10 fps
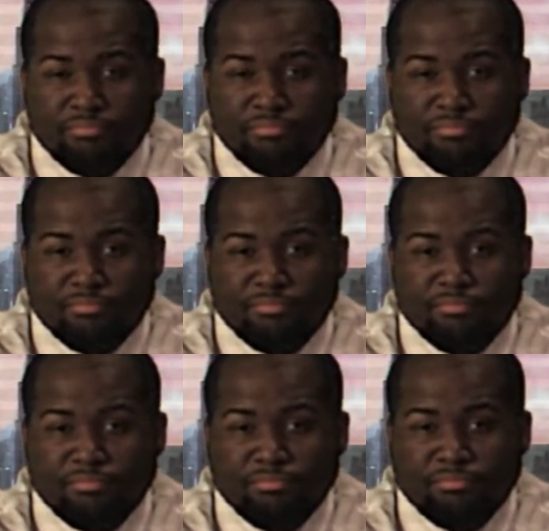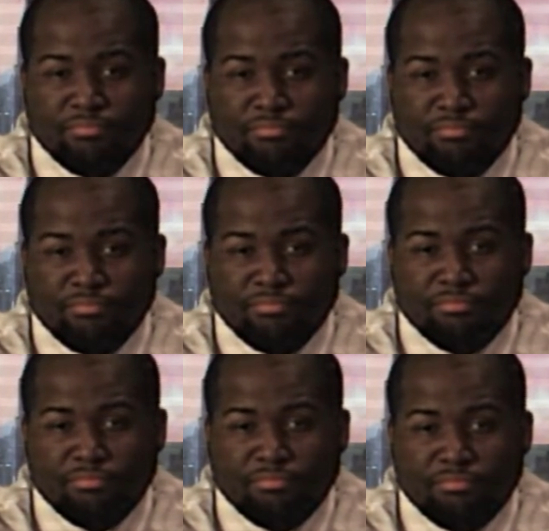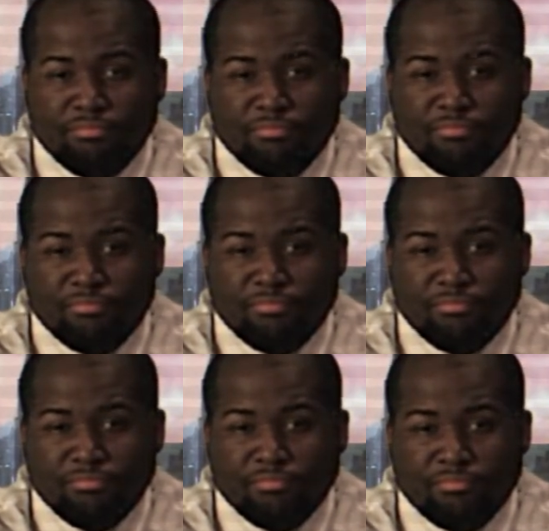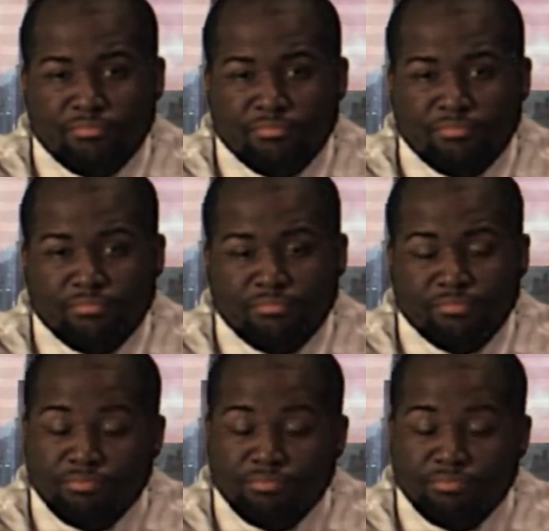[no speech]